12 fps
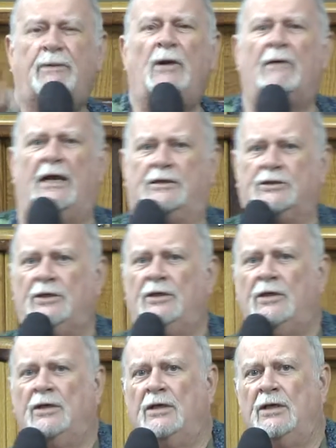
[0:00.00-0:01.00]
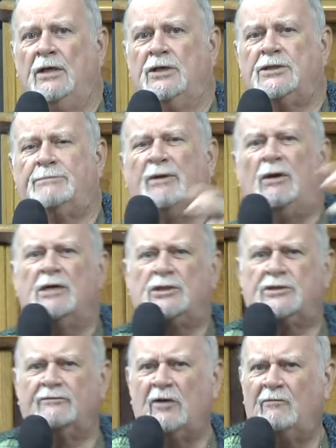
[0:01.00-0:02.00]
It's full of an
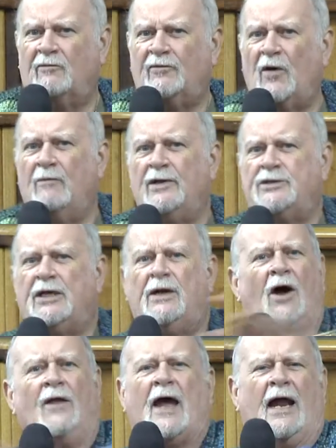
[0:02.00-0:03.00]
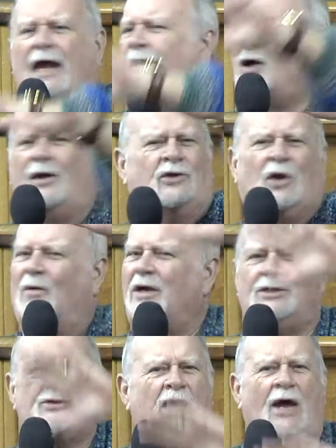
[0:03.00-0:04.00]
evil spirit
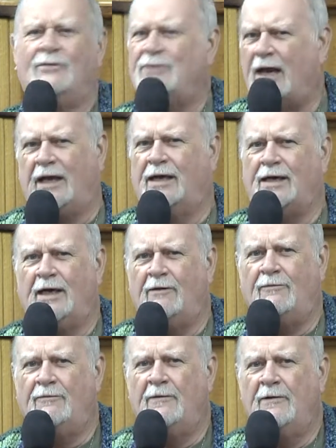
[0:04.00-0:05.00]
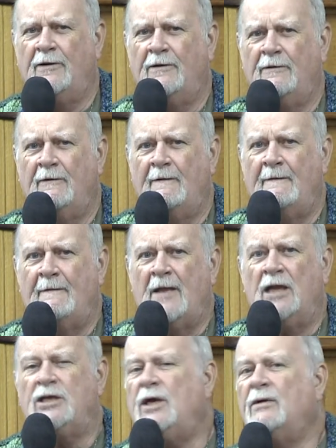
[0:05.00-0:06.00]
spirits of infirmity and all that.
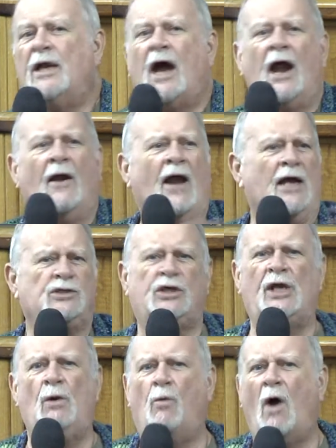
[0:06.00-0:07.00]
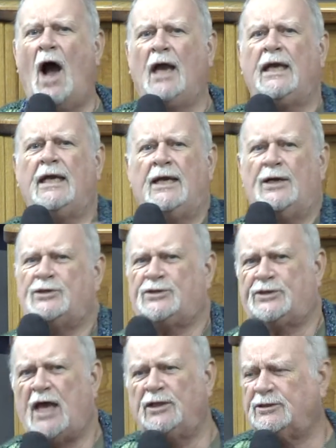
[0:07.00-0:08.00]
I, don't want to sound negative.
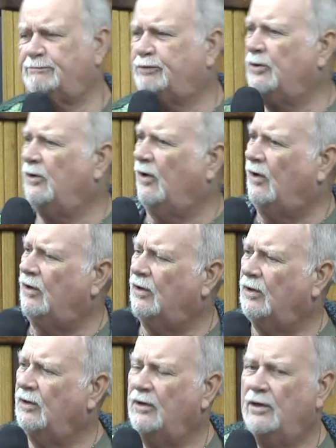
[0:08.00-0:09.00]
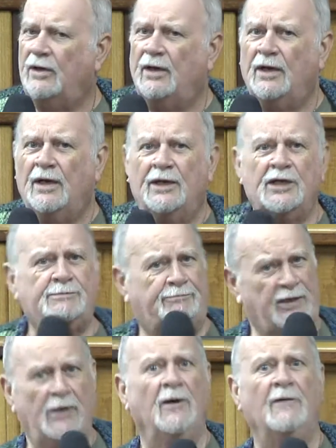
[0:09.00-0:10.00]
You and I are actually
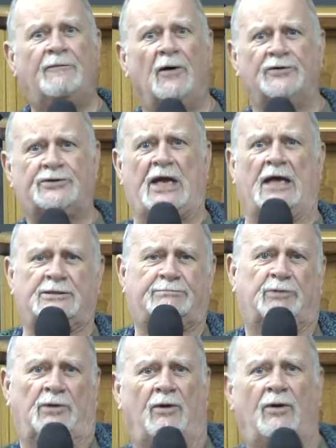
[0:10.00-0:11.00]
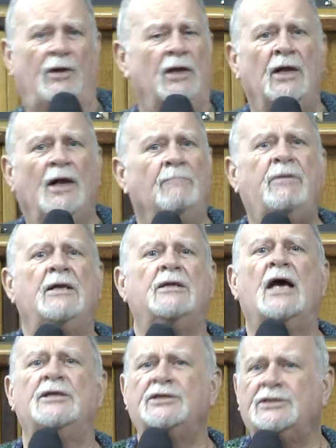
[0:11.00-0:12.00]
walking in a cesspool.
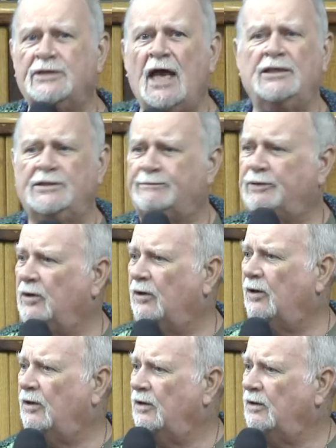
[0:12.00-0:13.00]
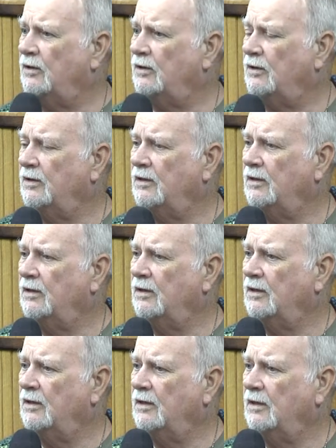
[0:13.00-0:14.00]
It's beautiful
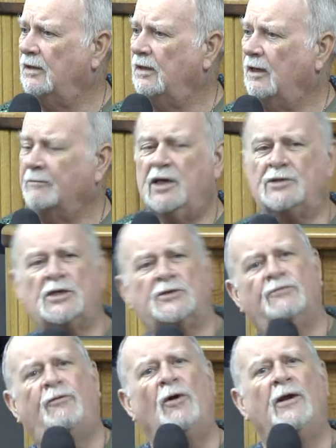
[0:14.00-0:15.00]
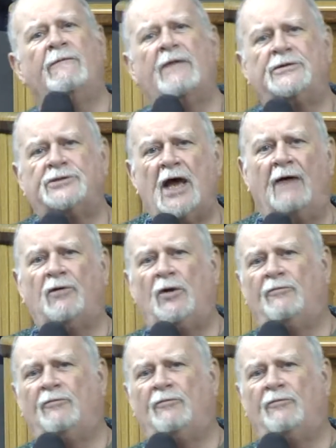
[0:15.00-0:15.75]
cesspool, but a cesspool.